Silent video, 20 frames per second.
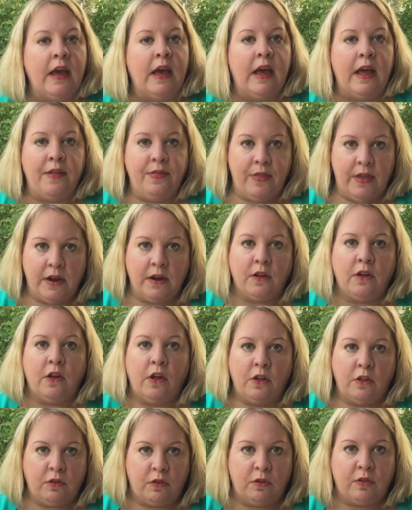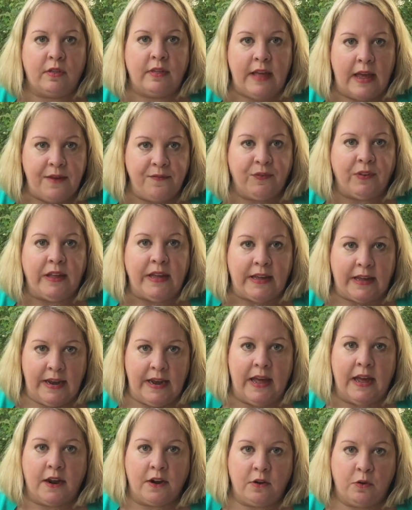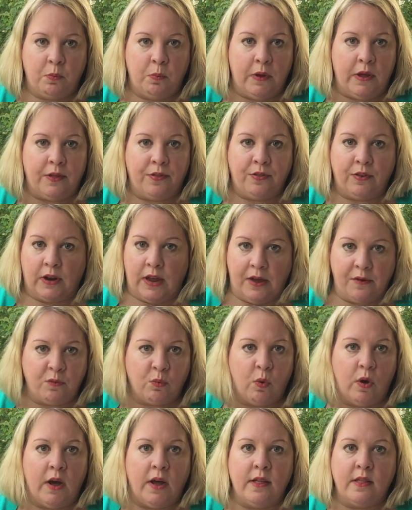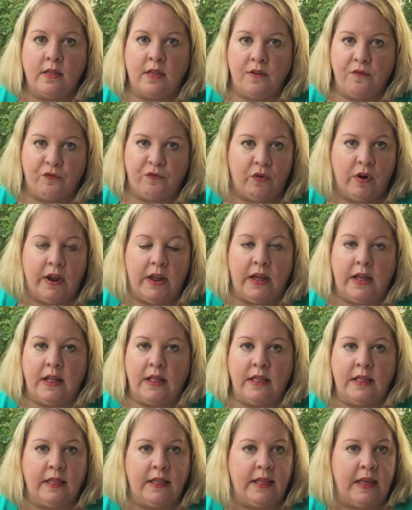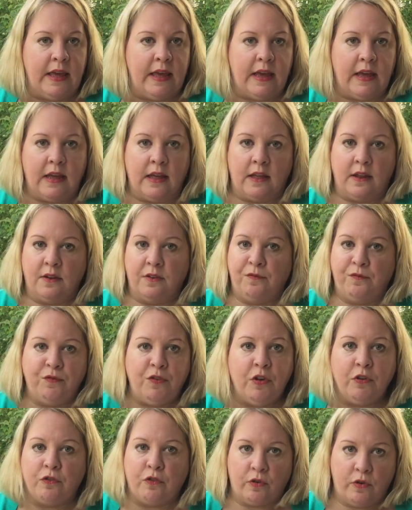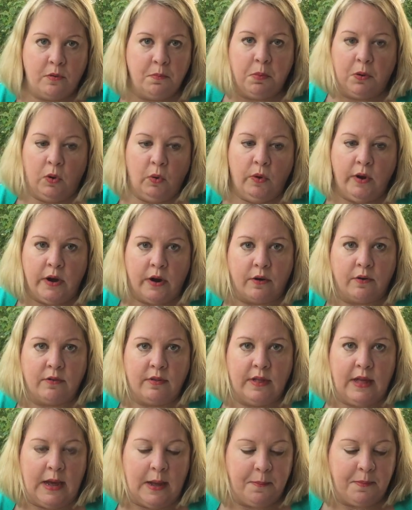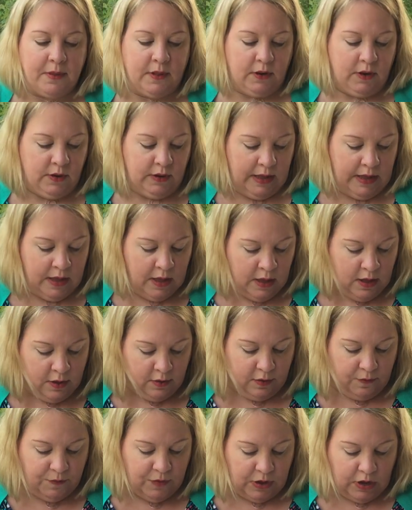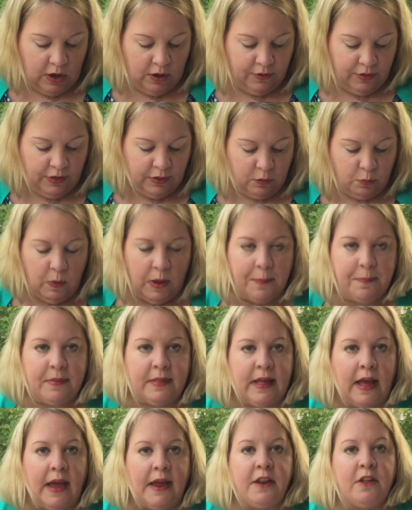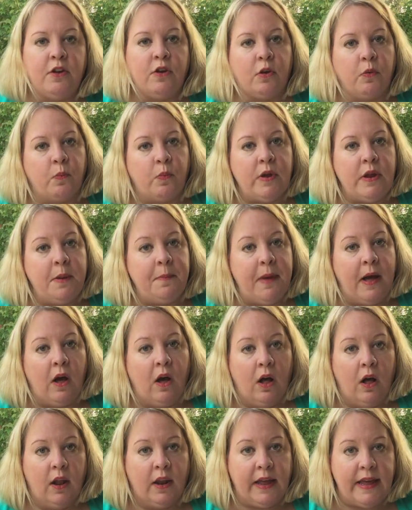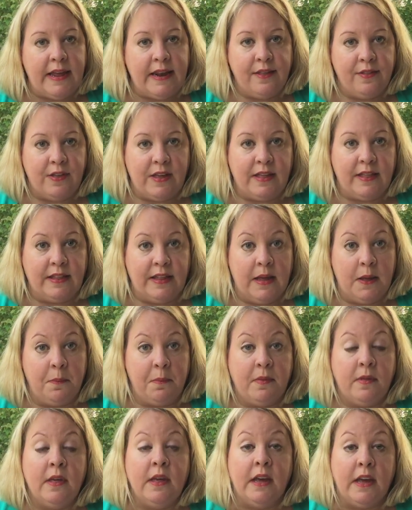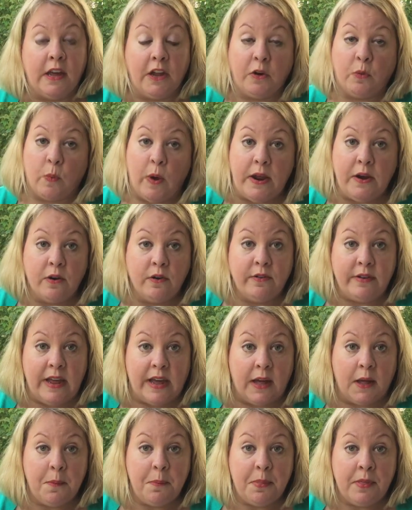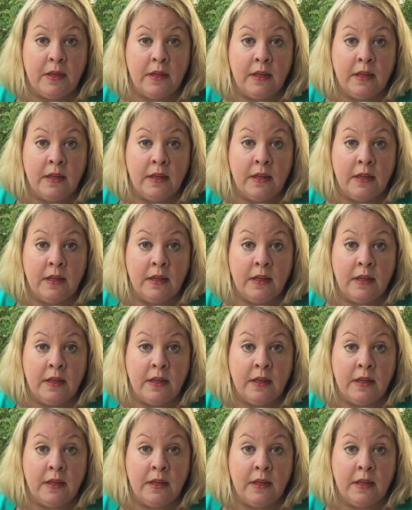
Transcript: and then safely connect with loved ones and friends and future employers. Absolutely. So if you go to this website, you can read about all 8 of these tips in greater depth